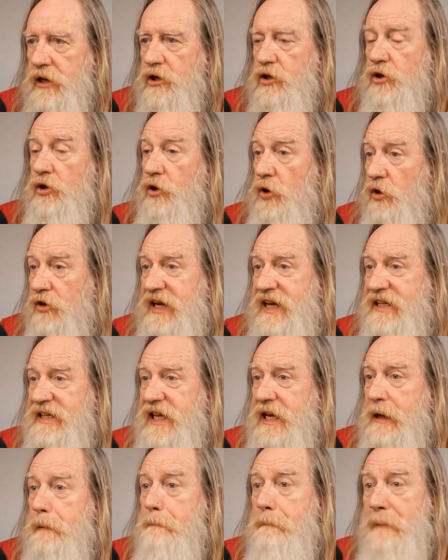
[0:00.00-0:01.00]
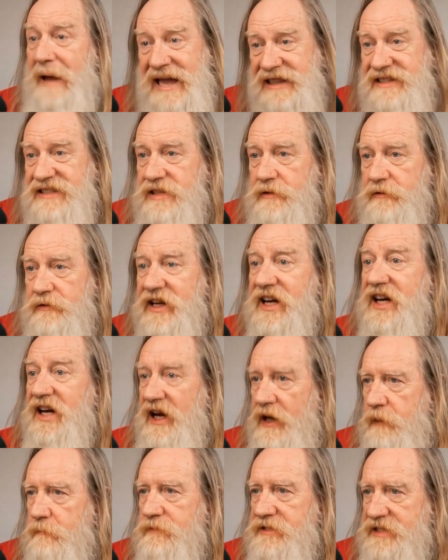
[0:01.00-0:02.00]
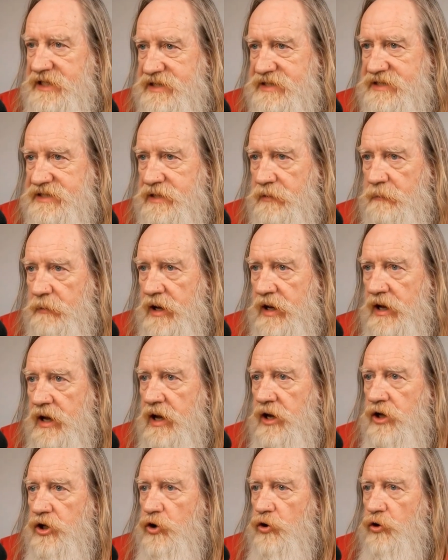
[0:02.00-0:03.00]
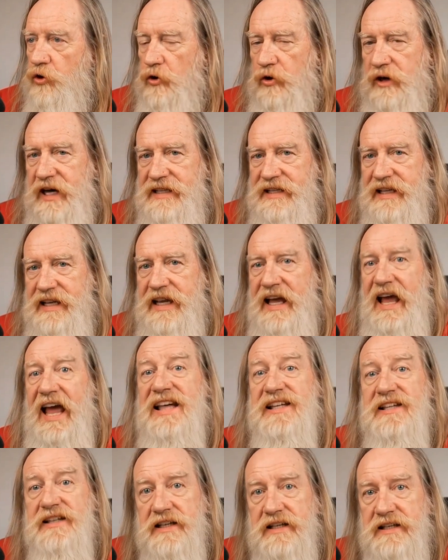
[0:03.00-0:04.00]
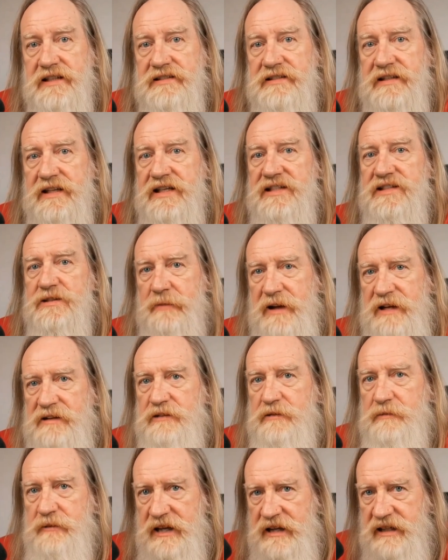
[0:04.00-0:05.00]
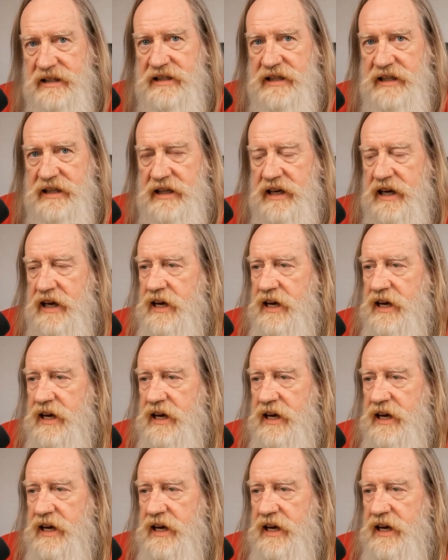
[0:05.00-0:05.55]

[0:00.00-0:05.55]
You're not getting a massive club system. You're not getting endless expandability.